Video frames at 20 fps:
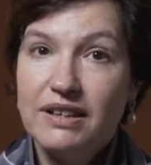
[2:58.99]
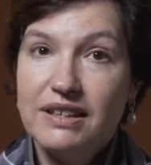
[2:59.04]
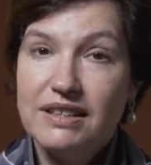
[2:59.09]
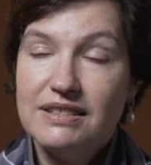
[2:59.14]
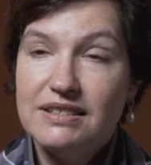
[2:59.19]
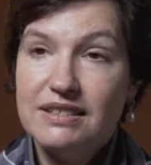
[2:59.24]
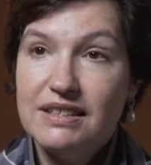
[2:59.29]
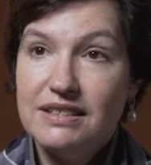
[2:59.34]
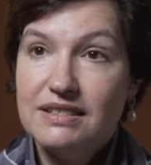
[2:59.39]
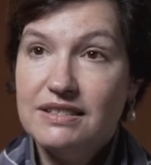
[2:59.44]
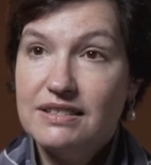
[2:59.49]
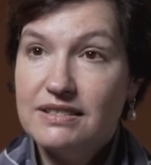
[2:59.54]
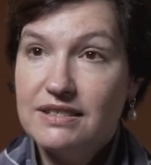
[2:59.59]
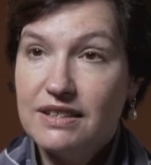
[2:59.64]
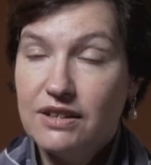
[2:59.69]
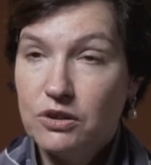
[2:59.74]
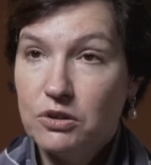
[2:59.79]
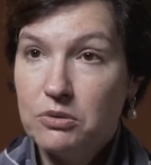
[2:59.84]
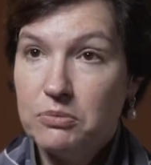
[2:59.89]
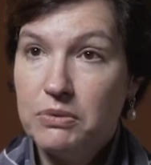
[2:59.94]
it's a
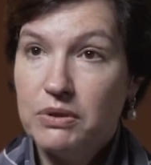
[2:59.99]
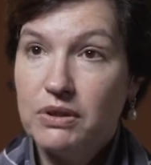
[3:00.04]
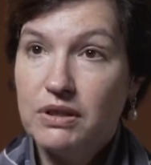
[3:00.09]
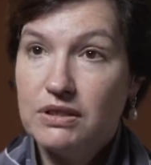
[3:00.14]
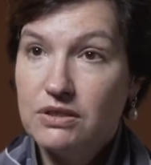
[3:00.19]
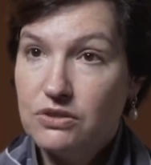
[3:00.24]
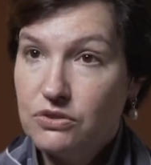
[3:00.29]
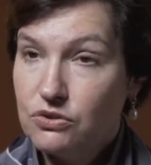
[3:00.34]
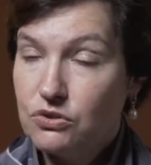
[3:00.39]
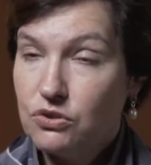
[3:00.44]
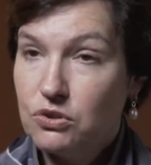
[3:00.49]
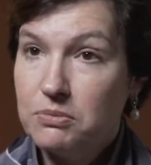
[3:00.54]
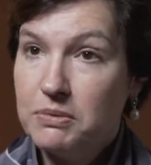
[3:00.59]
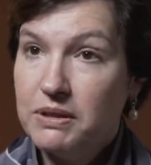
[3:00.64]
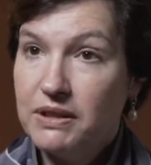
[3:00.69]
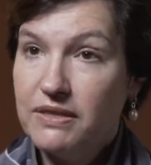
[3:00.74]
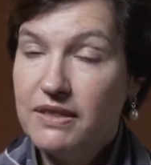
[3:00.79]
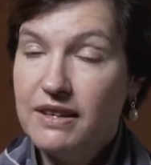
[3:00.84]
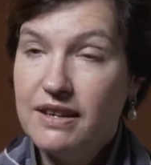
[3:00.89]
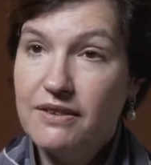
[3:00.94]
terrible and
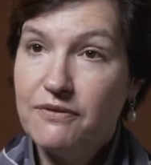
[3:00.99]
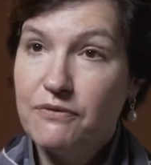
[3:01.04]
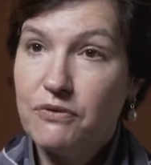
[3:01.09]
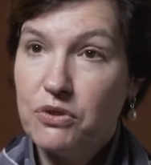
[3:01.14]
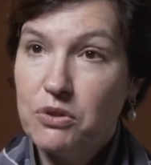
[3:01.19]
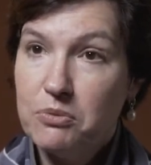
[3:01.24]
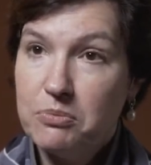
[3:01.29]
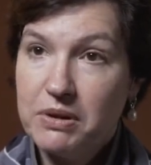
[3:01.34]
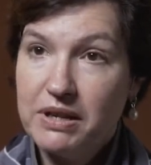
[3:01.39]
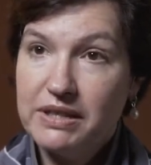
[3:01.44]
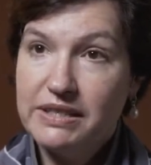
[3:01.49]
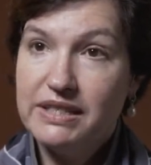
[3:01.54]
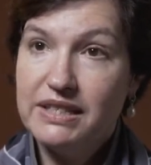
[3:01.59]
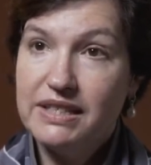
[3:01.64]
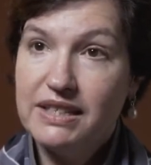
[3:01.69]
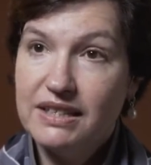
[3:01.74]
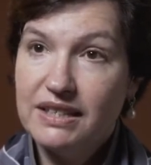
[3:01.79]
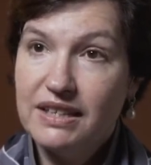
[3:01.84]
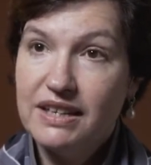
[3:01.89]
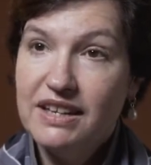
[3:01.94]
disturbing thing for the
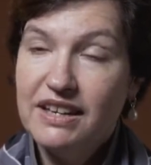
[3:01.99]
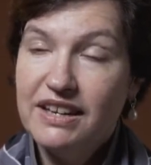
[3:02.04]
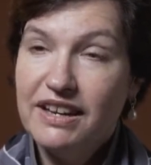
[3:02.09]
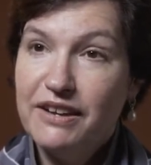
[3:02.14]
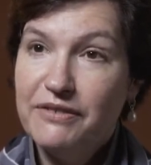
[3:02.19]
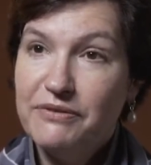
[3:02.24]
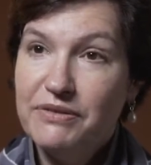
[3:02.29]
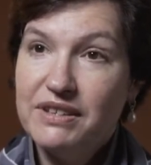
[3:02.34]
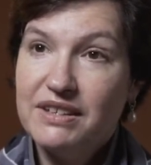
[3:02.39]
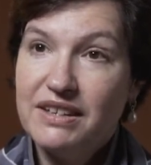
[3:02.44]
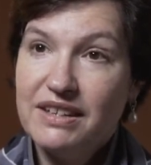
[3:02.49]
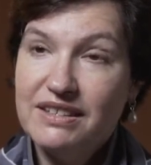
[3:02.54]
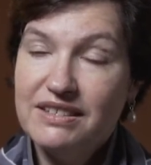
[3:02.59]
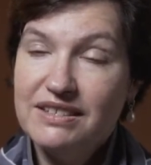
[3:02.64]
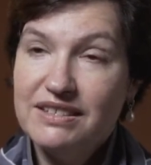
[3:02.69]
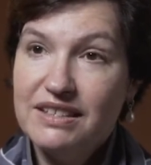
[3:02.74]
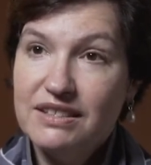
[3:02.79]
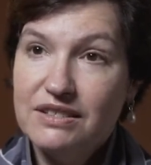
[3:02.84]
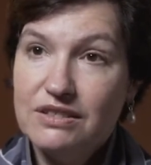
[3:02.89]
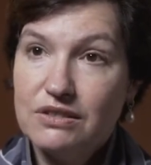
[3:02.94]
President of the United
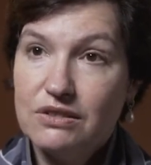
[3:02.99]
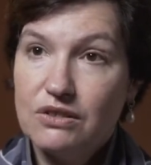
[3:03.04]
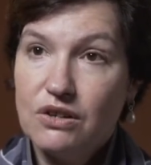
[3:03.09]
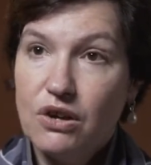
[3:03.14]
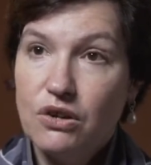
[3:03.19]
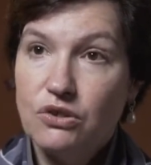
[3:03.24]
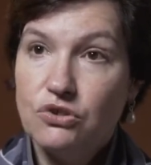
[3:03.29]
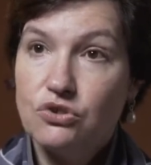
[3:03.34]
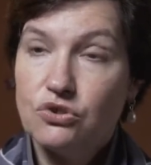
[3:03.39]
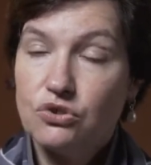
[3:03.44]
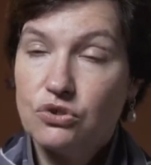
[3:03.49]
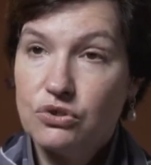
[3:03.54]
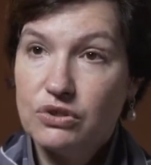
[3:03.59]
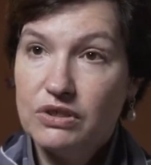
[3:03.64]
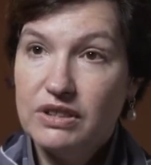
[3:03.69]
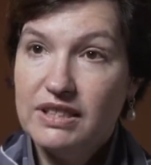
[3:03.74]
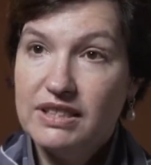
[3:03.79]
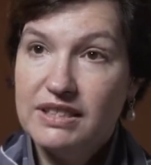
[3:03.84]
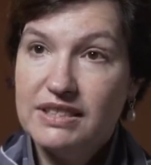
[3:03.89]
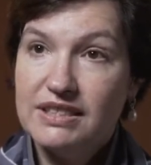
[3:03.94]
States to call
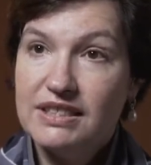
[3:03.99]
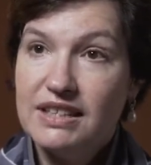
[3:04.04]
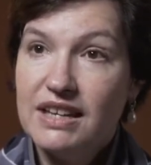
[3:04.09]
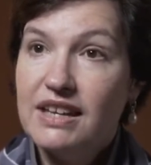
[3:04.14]
journalists